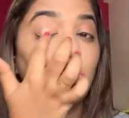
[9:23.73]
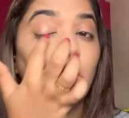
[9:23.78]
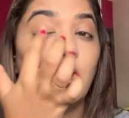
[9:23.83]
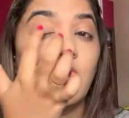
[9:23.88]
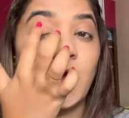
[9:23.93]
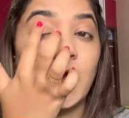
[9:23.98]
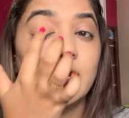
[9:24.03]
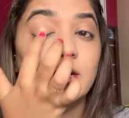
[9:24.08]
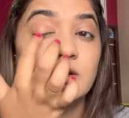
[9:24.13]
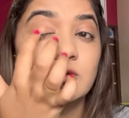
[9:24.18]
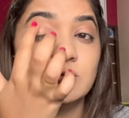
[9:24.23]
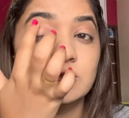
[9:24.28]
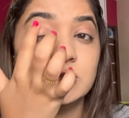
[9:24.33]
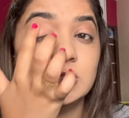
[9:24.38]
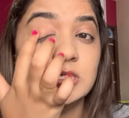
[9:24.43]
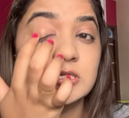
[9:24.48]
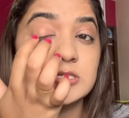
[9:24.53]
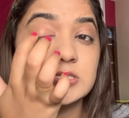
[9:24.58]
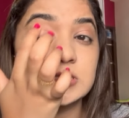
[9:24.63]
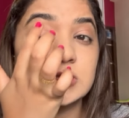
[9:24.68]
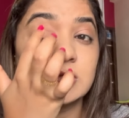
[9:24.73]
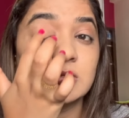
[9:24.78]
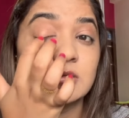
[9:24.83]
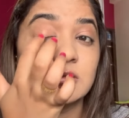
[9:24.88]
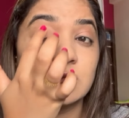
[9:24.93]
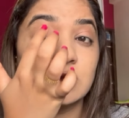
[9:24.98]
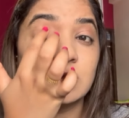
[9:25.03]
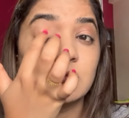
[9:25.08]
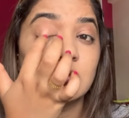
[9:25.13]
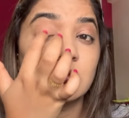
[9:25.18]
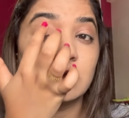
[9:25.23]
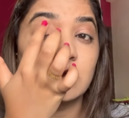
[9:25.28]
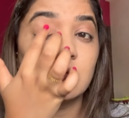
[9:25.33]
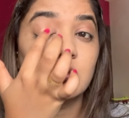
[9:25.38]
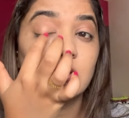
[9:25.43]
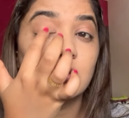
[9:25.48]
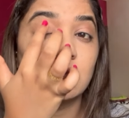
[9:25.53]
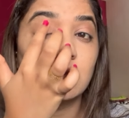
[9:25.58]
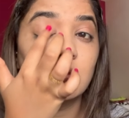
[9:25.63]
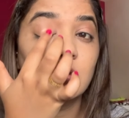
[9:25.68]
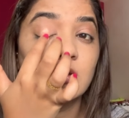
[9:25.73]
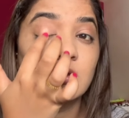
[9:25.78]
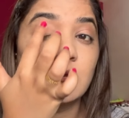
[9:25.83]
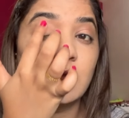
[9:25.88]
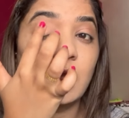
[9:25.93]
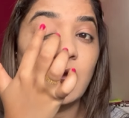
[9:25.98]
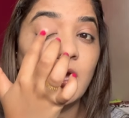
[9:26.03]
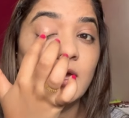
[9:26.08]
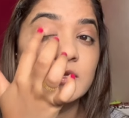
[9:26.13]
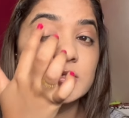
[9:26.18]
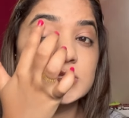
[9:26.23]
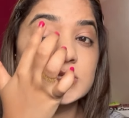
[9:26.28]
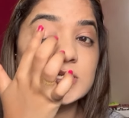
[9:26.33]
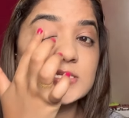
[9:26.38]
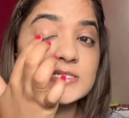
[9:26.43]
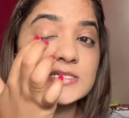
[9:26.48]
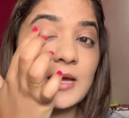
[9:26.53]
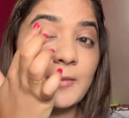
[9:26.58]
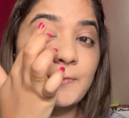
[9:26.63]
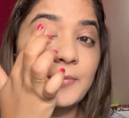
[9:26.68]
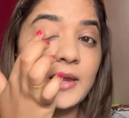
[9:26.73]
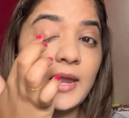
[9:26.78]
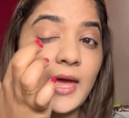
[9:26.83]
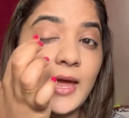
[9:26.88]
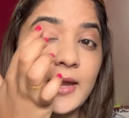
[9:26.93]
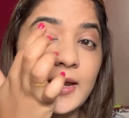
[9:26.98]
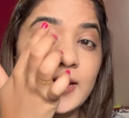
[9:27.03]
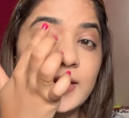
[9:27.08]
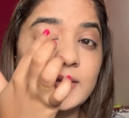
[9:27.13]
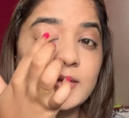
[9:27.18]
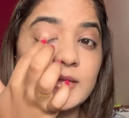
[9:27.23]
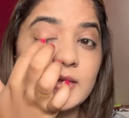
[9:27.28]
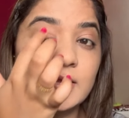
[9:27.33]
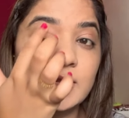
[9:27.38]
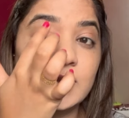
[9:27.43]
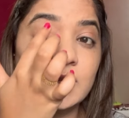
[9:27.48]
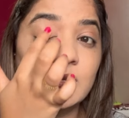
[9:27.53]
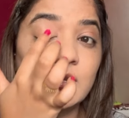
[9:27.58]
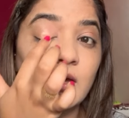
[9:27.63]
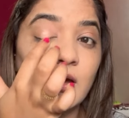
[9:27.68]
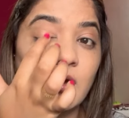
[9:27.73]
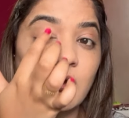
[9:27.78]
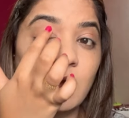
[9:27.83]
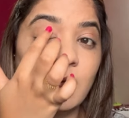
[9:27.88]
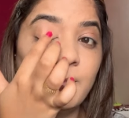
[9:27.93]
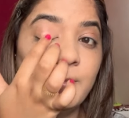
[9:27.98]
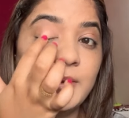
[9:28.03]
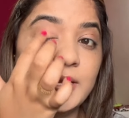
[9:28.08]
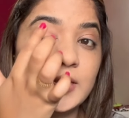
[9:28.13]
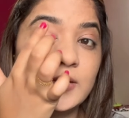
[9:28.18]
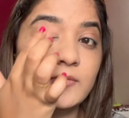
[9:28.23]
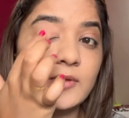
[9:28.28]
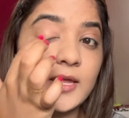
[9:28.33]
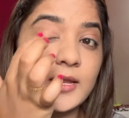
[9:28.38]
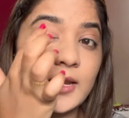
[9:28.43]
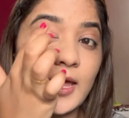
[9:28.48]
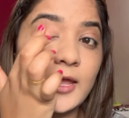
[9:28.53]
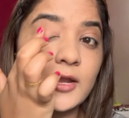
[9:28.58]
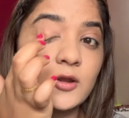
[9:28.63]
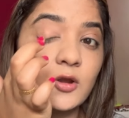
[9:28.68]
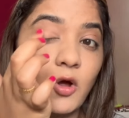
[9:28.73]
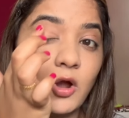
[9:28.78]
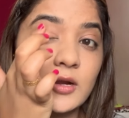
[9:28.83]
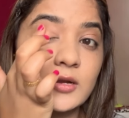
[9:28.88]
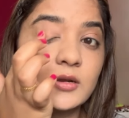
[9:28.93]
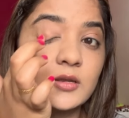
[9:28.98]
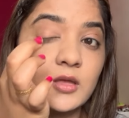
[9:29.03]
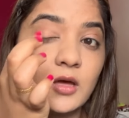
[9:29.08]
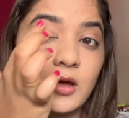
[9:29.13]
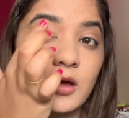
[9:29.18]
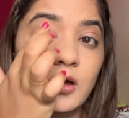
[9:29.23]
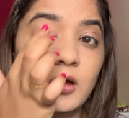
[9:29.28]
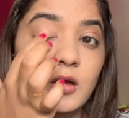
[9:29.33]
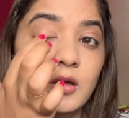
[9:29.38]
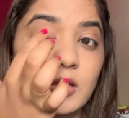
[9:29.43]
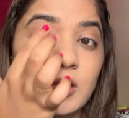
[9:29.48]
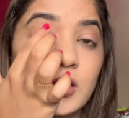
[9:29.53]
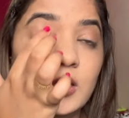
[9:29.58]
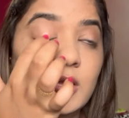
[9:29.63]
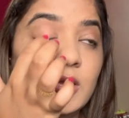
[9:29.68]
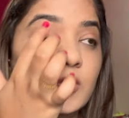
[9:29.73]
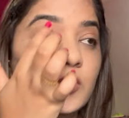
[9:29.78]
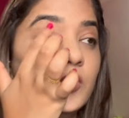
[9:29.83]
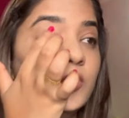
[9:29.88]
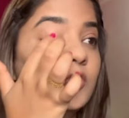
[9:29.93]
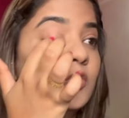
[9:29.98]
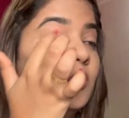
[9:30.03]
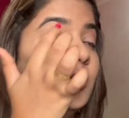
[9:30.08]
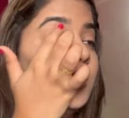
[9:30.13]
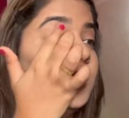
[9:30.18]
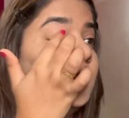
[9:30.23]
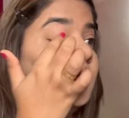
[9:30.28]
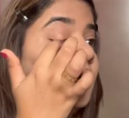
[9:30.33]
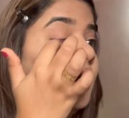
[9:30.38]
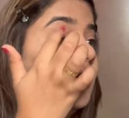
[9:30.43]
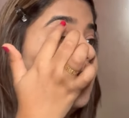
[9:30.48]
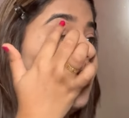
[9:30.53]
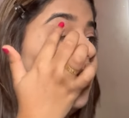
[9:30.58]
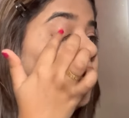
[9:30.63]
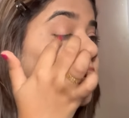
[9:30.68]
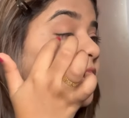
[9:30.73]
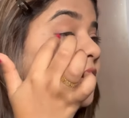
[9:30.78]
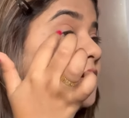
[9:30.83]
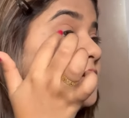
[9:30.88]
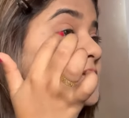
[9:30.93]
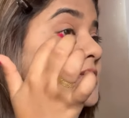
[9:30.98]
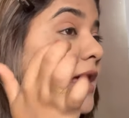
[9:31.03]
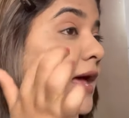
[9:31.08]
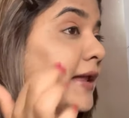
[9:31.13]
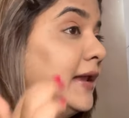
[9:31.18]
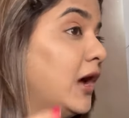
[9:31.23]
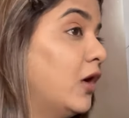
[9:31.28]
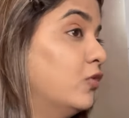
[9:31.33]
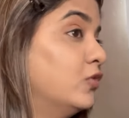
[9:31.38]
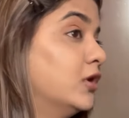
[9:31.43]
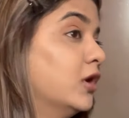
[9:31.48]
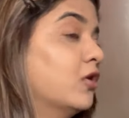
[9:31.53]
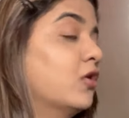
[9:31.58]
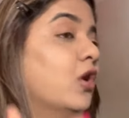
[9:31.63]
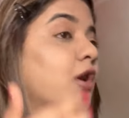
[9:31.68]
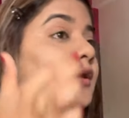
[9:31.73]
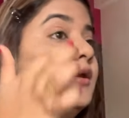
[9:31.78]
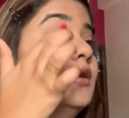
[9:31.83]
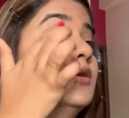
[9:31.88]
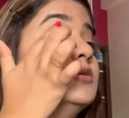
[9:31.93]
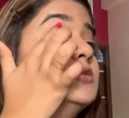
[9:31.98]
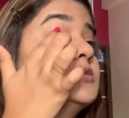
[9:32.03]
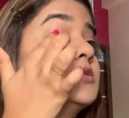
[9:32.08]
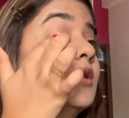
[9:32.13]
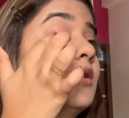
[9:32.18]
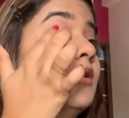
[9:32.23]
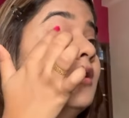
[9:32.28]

I do this and just apply it in between, and not the, you know, inner corners and outer corners.